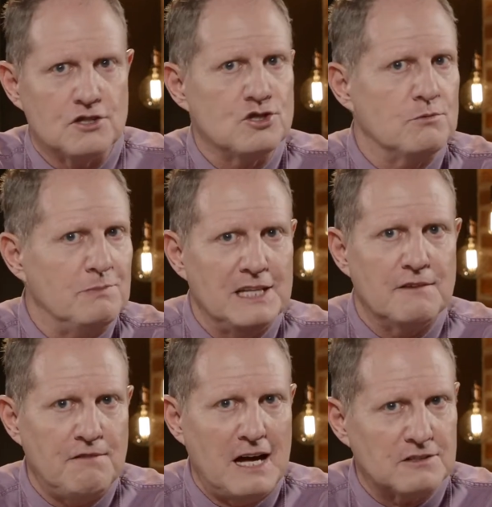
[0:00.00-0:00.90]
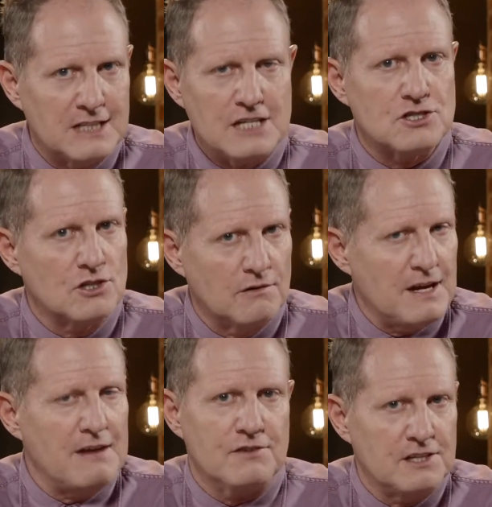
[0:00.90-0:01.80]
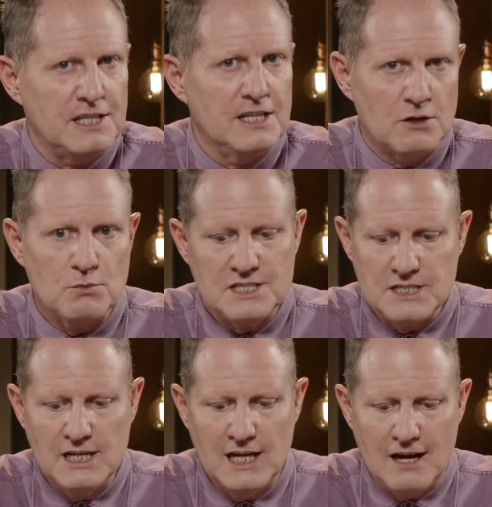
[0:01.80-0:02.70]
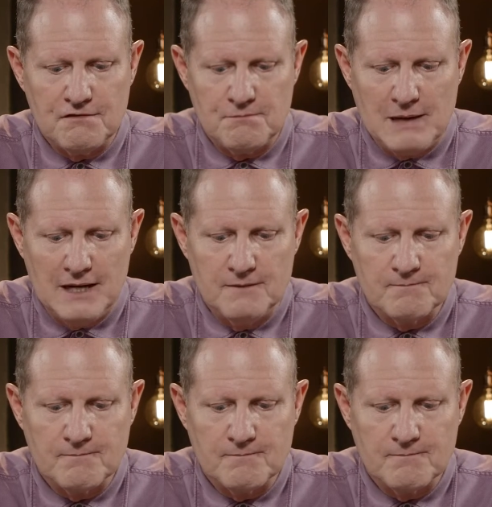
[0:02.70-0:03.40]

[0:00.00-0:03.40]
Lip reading: should be the foundation of everything that we see life by.